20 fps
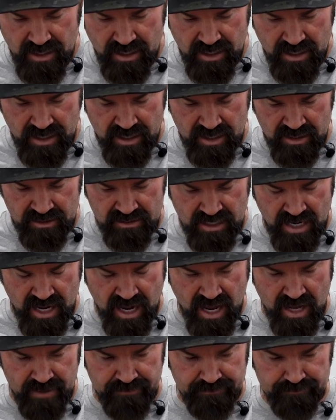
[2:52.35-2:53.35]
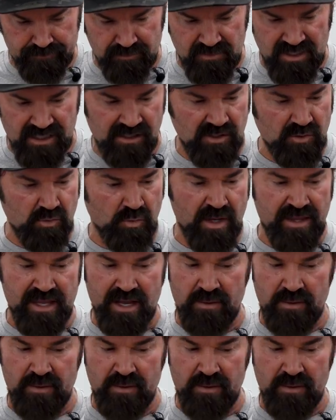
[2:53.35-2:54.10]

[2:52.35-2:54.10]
And this is one